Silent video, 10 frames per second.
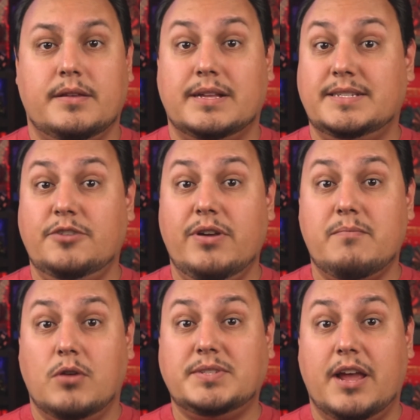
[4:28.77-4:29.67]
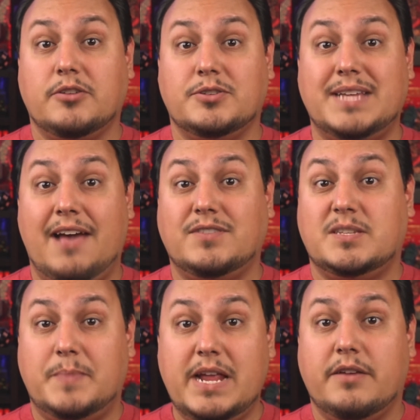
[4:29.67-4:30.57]
Considering most characters have a
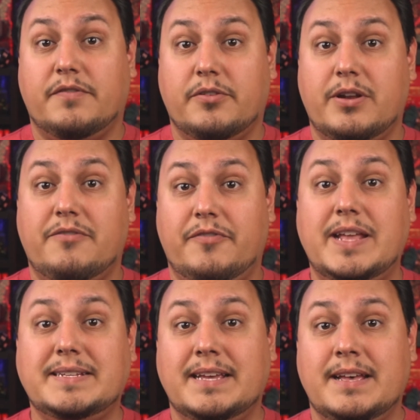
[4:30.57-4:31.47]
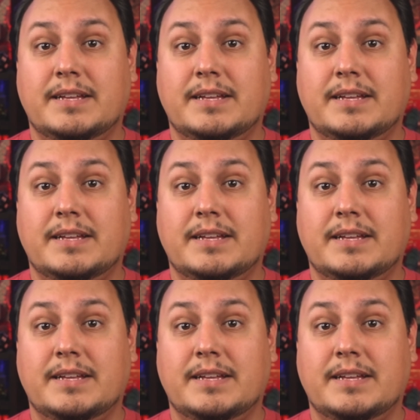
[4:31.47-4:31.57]
speed of 30 feet,